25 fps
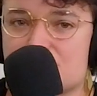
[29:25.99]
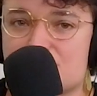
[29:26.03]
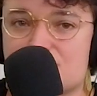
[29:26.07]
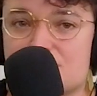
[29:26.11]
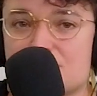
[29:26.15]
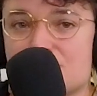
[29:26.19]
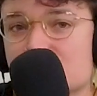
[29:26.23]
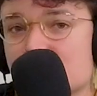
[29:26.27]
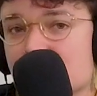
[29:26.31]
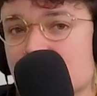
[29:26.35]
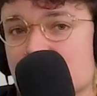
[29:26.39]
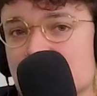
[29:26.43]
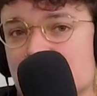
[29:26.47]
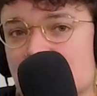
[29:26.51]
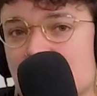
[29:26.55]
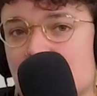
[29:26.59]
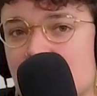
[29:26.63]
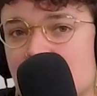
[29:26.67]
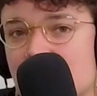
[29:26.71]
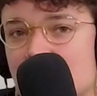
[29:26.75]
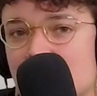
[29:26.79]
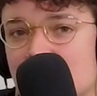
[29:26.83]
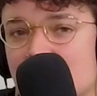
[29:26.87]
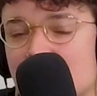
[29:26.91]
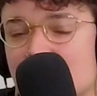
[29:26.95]
Shelter was not
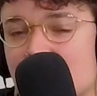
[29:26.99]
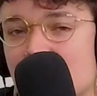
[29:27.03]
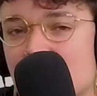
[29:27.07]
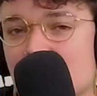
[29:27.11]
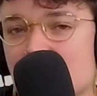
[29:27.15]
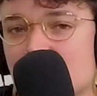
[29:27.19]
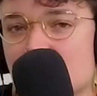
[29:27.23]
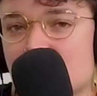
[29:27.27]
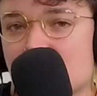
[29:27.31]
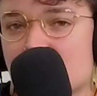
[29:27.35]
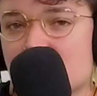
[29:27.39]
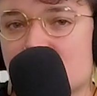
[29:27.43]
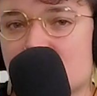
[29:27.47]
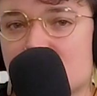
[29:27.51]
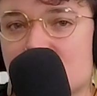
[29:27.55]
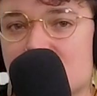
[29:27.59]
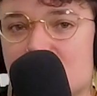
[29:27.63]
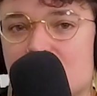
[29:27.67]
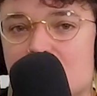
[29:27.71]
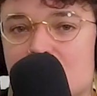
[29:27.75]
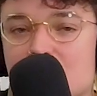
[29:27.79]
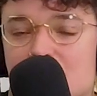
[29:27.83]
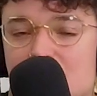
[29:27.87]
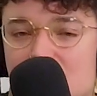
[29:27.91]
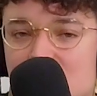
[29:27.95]
made available for
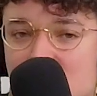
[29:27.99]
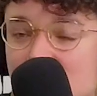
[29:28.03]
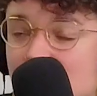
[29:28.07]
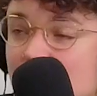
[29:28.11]
him, and